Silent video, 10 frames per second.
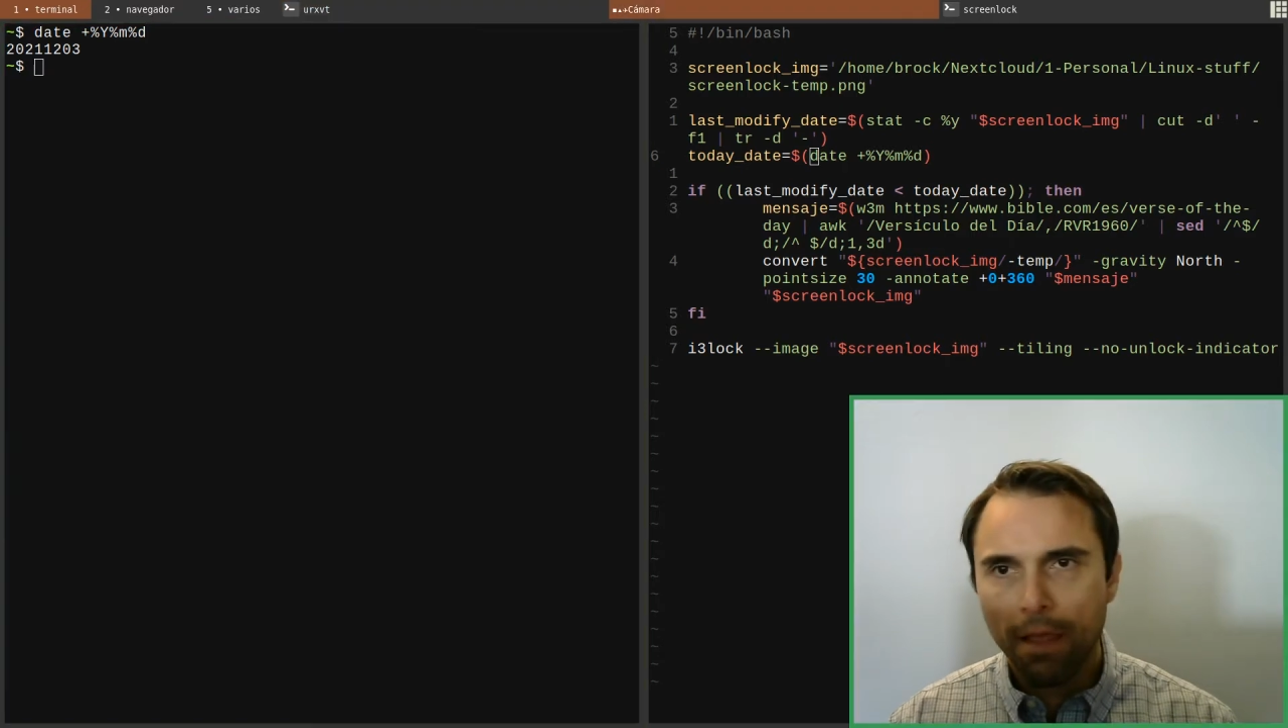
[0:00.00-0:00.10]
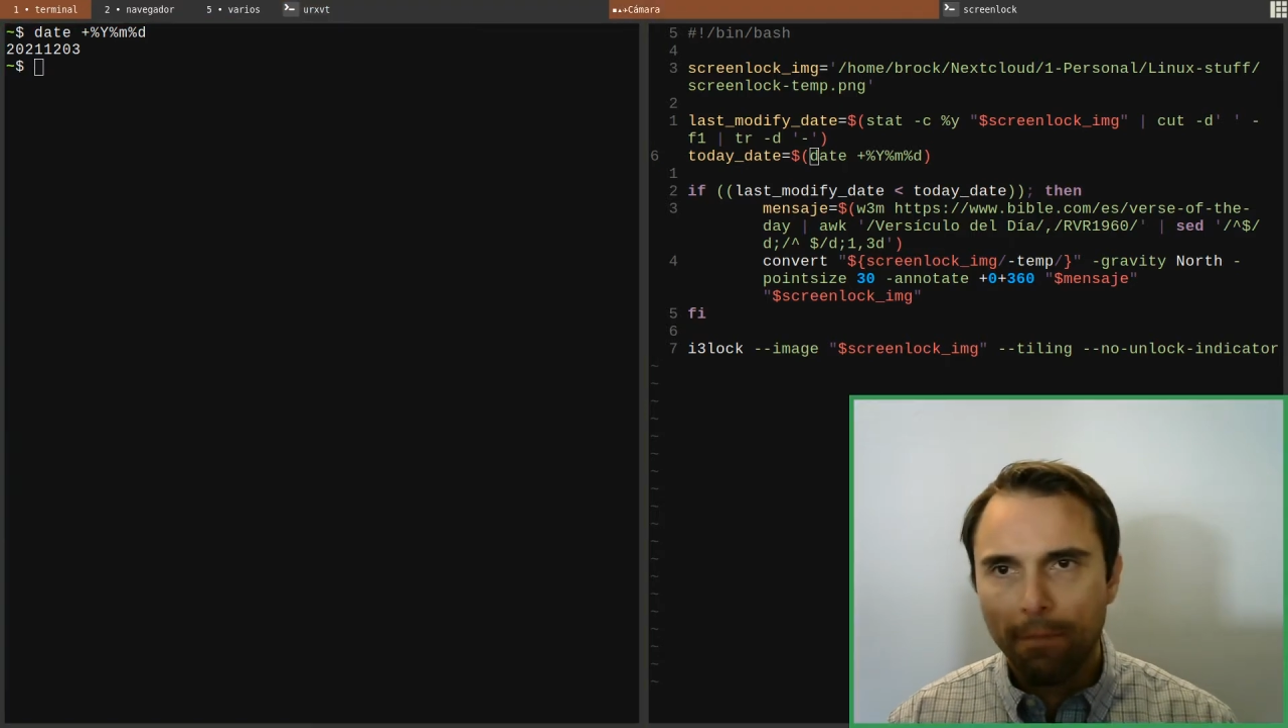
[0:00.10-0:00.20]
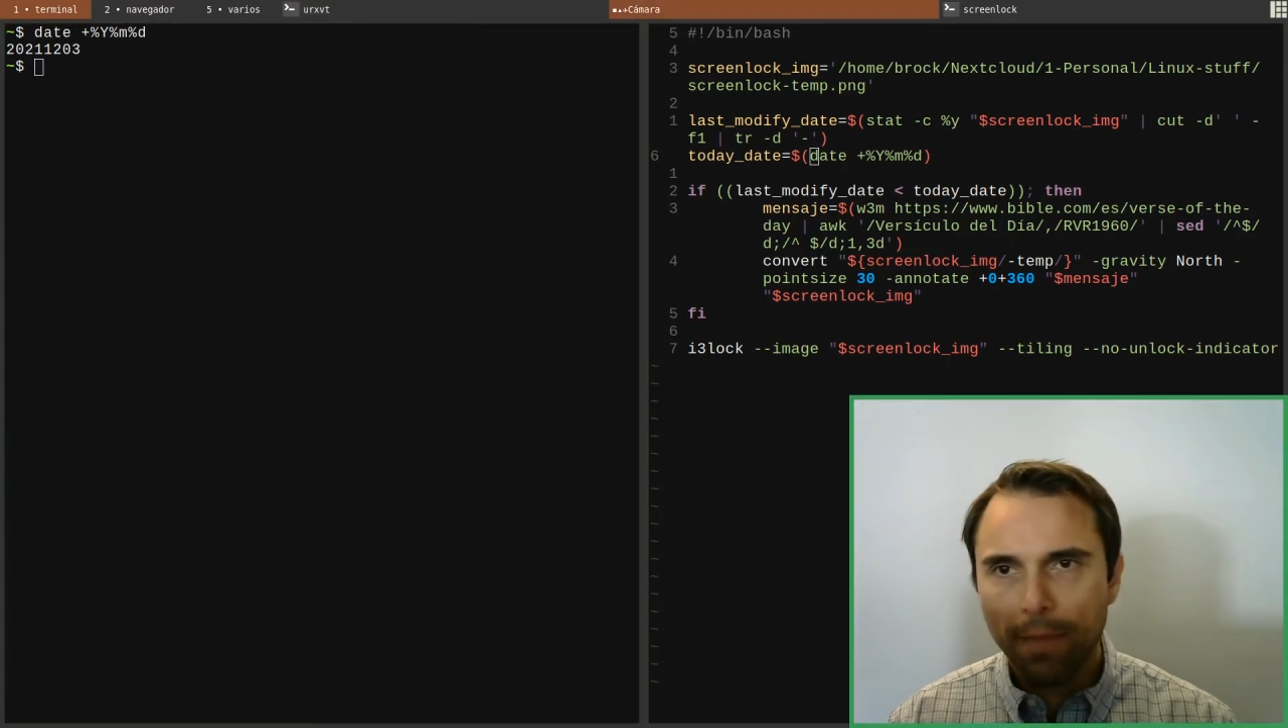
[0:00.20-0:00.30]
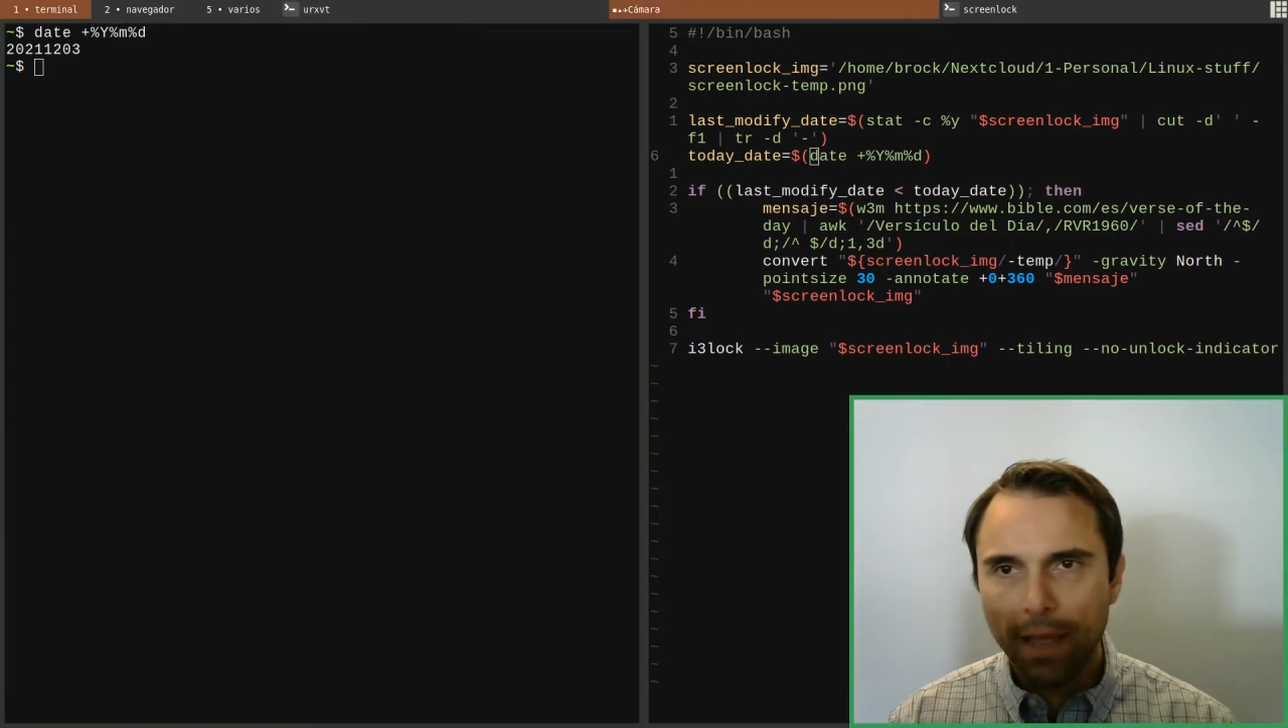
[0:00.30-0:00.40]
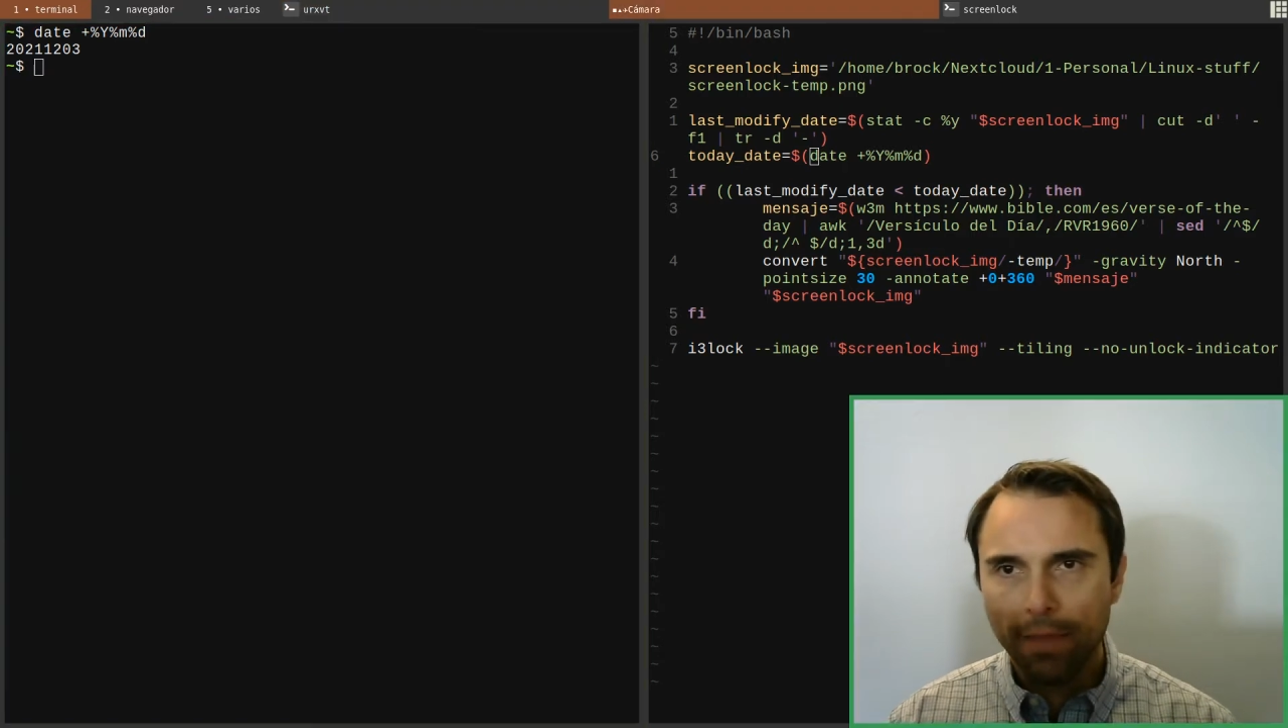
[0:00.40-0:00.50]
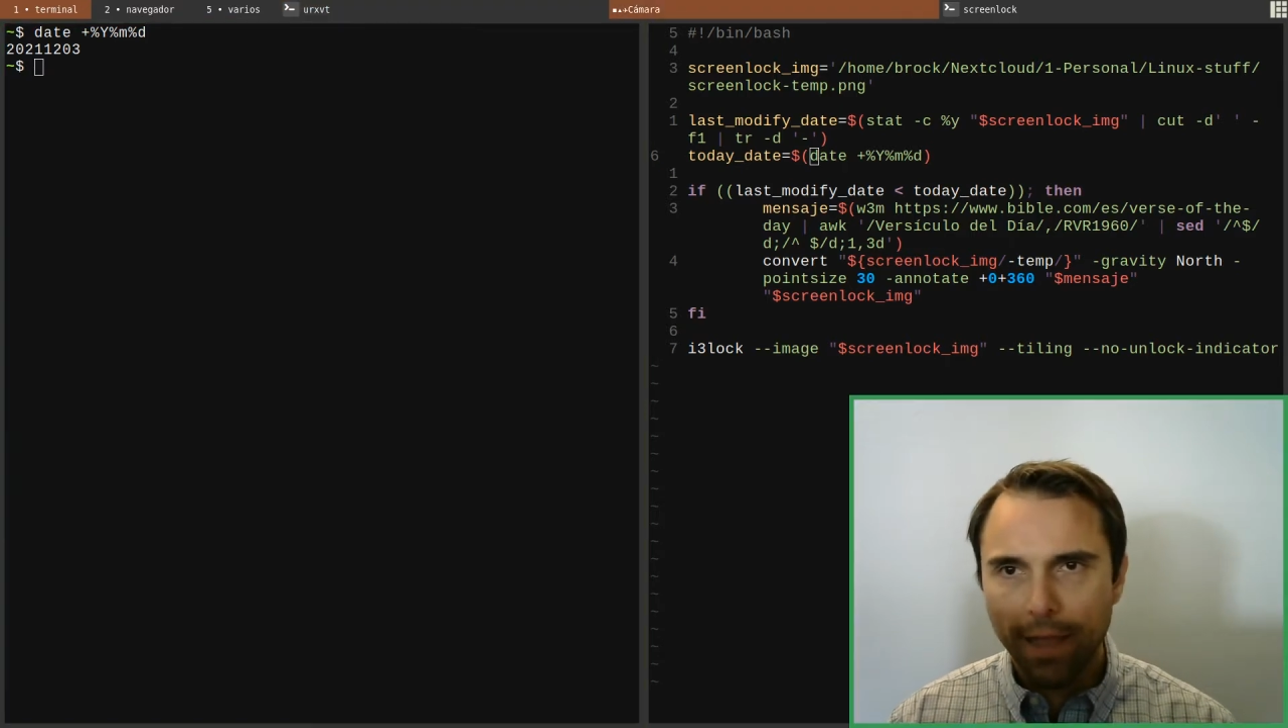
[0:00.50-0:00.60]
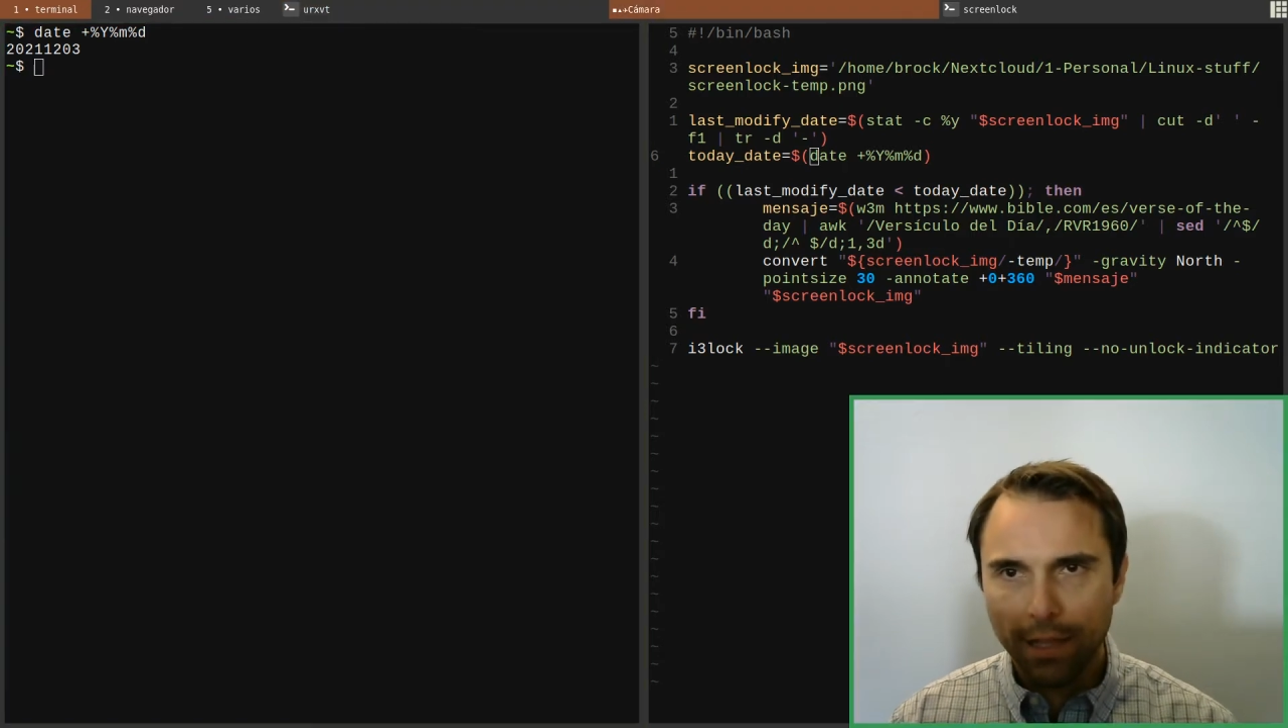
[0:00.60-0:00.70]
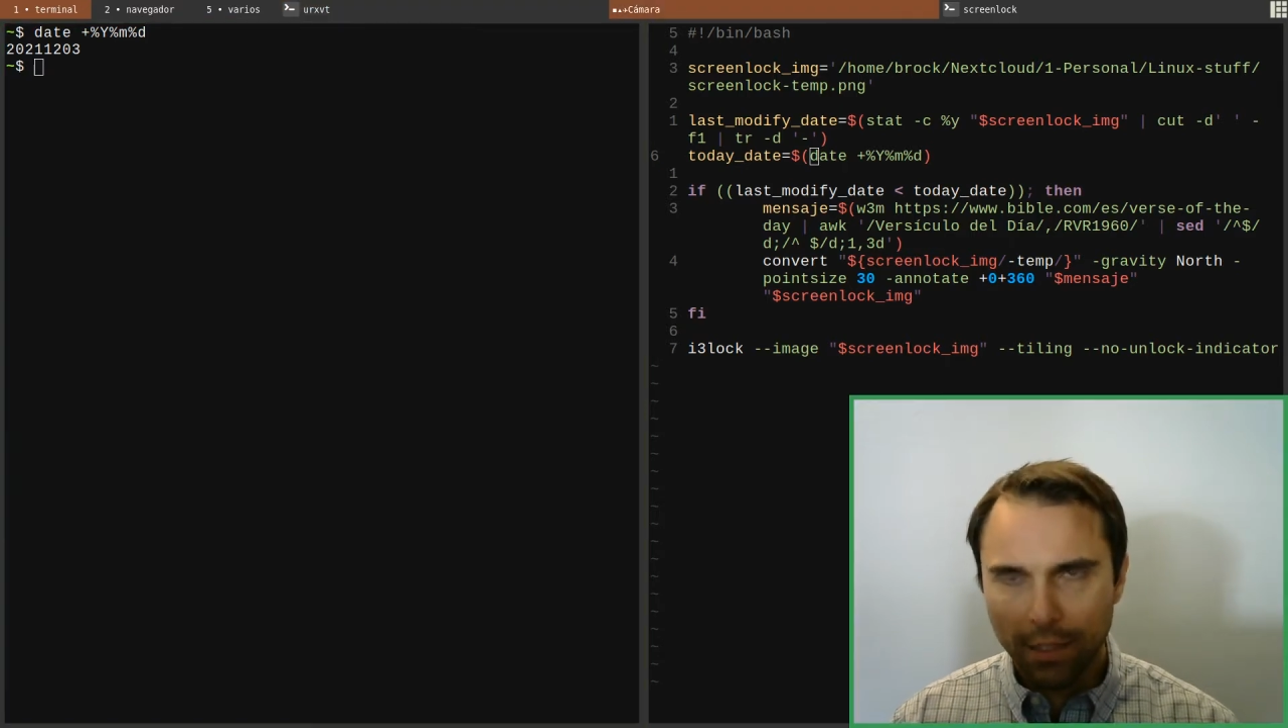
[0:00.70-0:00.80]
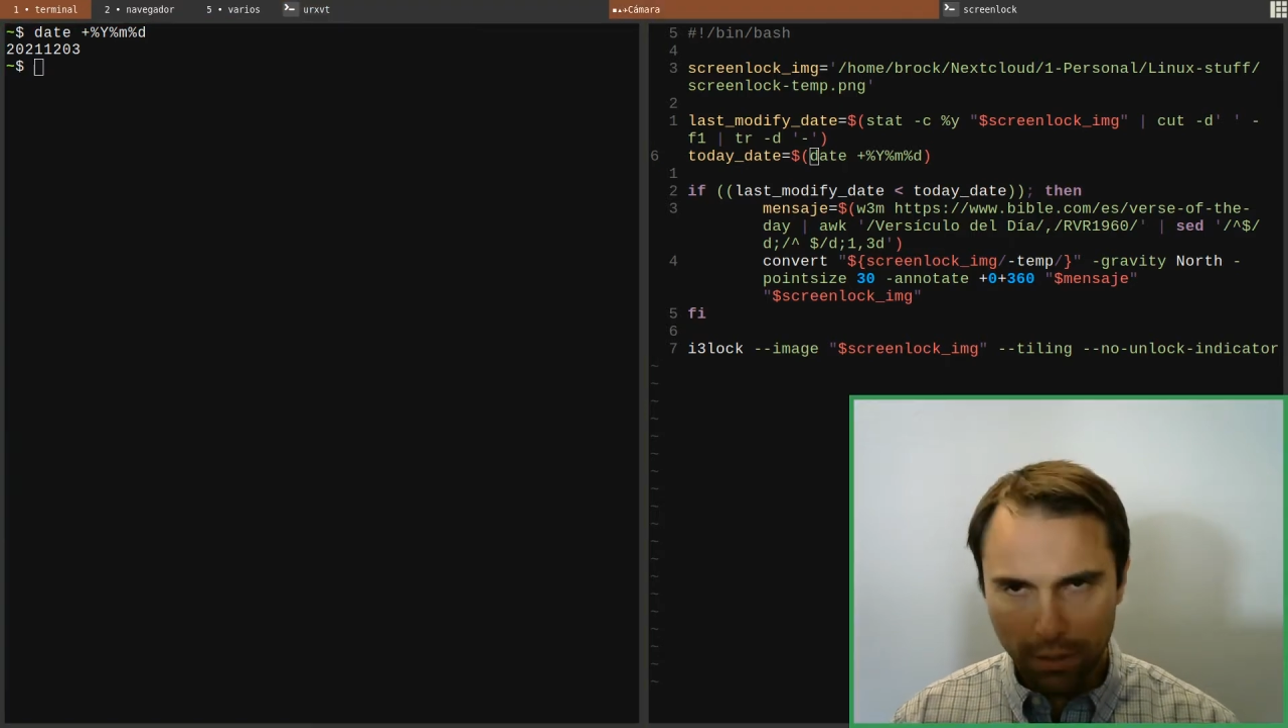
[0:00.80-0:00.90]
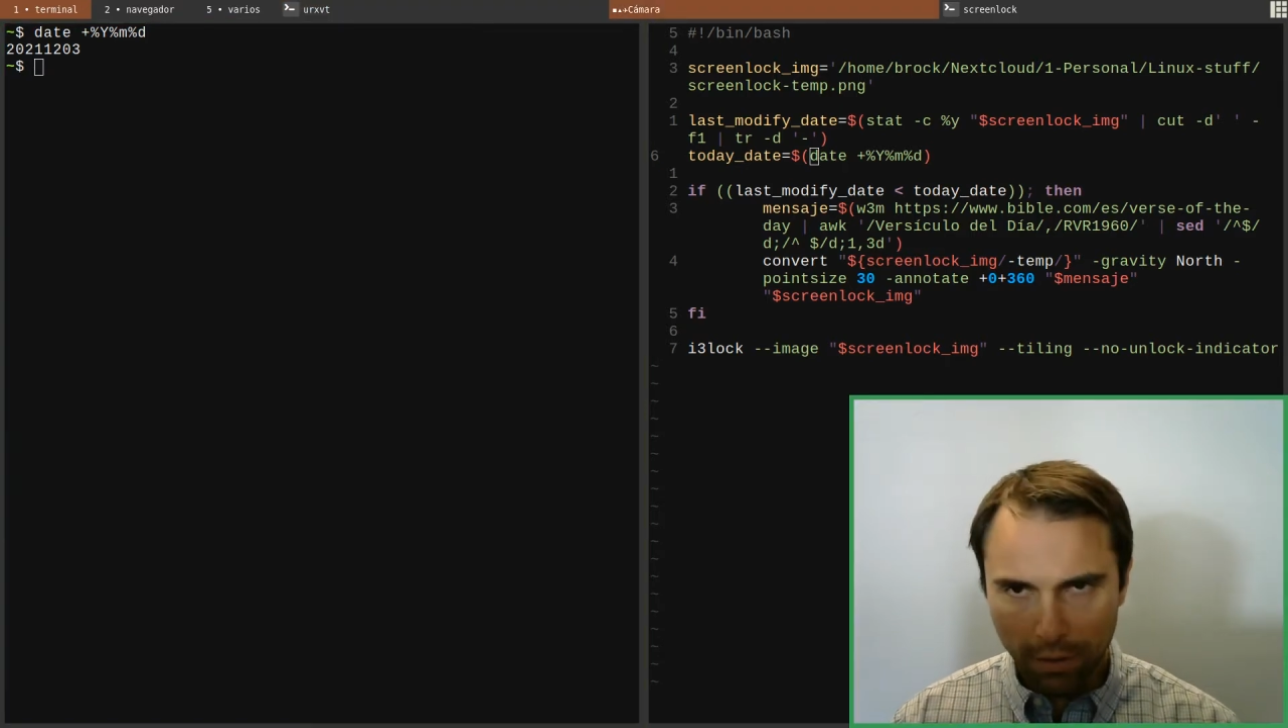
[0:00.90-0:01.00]
and
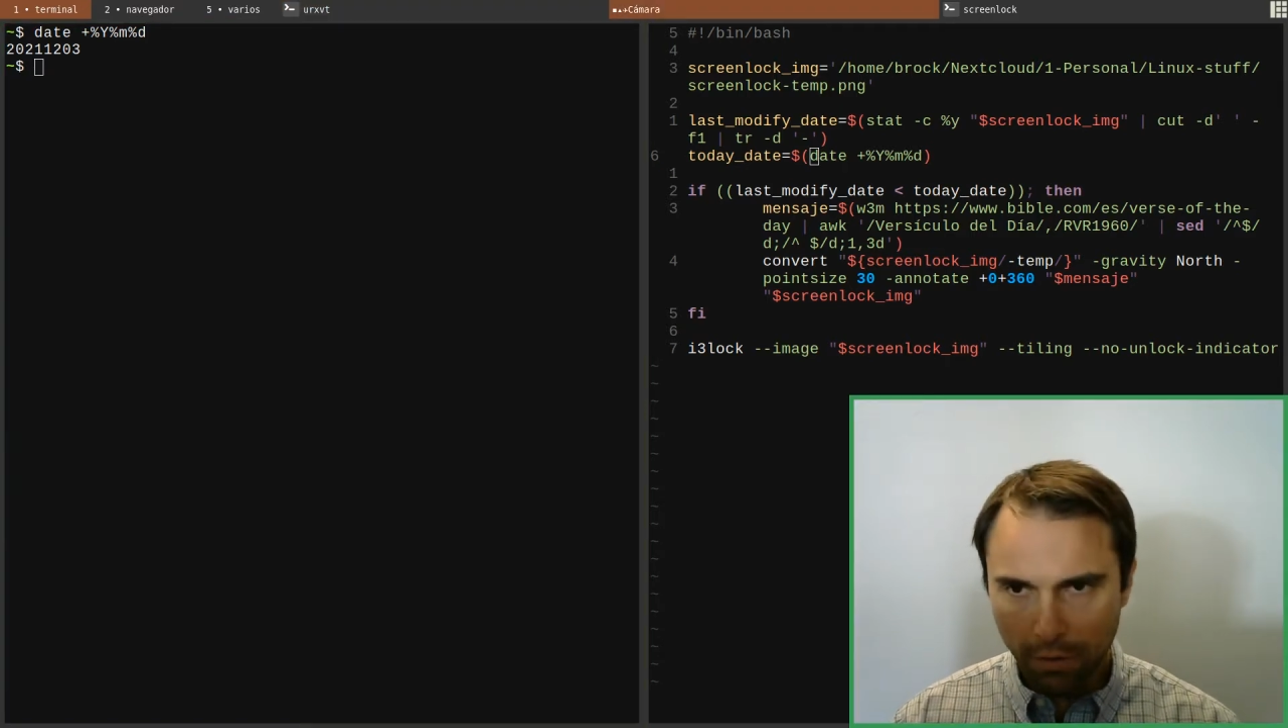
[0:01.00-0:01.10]
that's